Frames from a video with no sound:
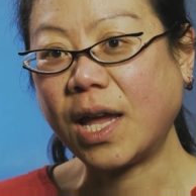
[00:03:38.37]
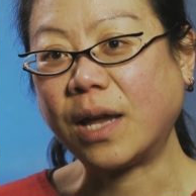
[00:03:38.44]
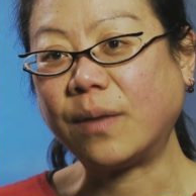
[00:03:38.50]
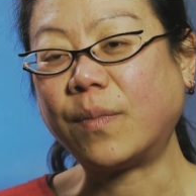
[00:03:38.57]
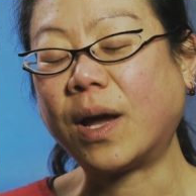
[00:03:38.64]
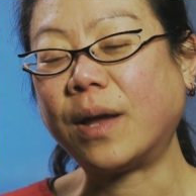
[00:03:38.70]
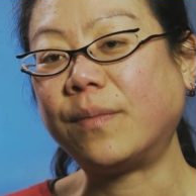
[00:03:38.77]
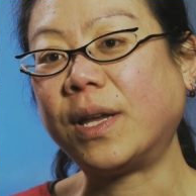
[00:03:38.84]
it
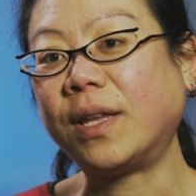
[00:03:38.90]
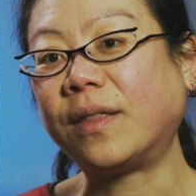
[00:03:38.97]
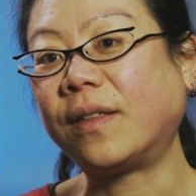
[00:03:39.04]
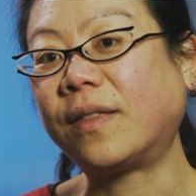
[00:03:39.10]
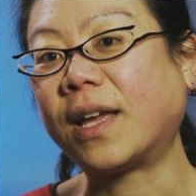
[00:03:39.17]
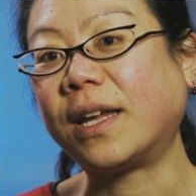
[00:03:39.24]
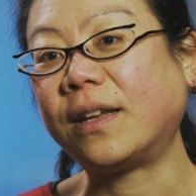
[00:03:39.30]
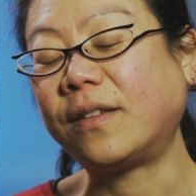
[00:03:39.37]
might mean
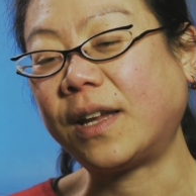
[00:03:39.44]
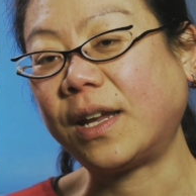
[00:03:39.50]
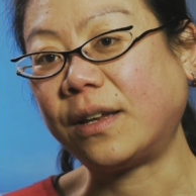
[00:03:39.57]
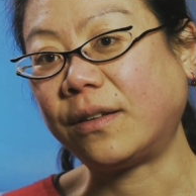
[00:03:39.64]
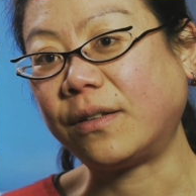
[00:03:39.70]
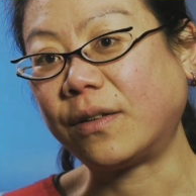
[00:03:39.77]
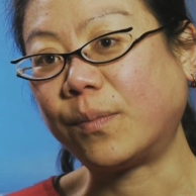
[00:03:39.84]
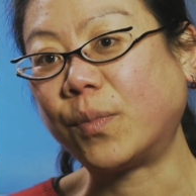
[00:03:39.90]
that they
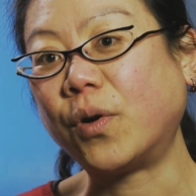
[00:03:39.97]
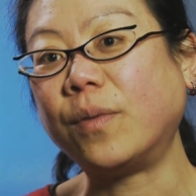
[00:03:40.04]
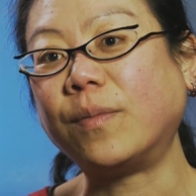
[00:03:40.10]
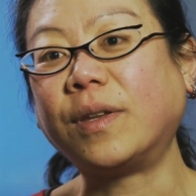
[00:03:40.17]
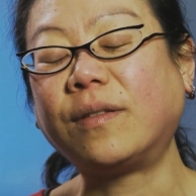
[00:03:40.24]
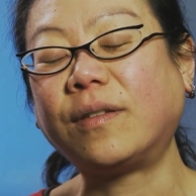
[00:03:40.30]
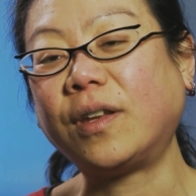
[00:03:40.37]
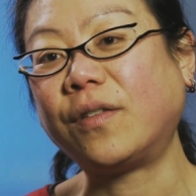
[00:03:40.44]
attend
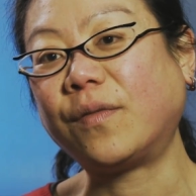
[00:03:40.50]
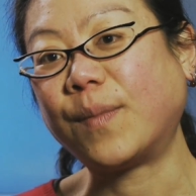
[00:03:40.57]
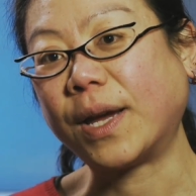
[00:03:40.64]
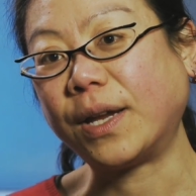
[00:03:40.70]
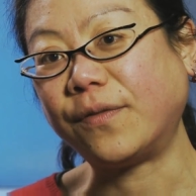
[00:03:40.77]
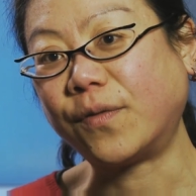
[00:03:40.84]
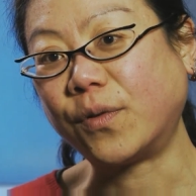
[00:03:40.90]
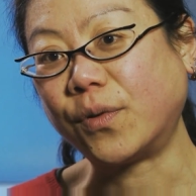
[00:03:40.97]
appointments that you've
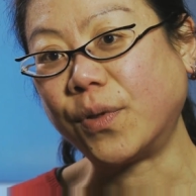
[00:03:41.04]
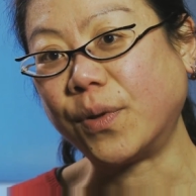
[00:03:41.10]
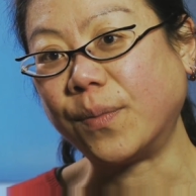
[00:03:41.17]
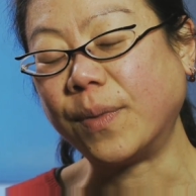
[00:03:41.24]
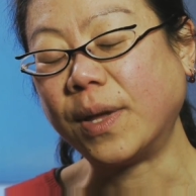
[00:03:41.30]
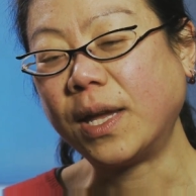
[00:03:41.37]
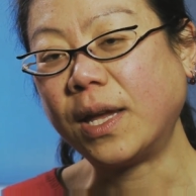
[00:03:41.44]
made for them.